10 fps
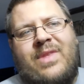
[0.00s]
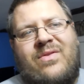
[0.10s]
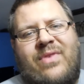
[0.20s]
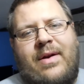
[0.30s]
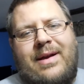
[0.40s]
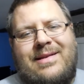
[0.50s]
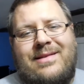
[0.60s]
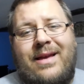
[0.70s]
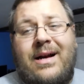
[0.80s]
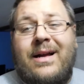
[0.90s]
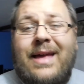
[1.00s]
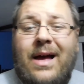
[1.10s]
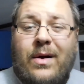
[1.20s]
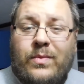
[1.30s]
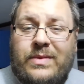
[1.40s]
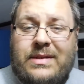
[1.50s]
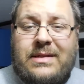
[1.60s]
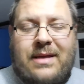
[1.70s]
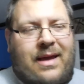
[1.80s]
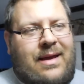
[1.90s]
various like accounts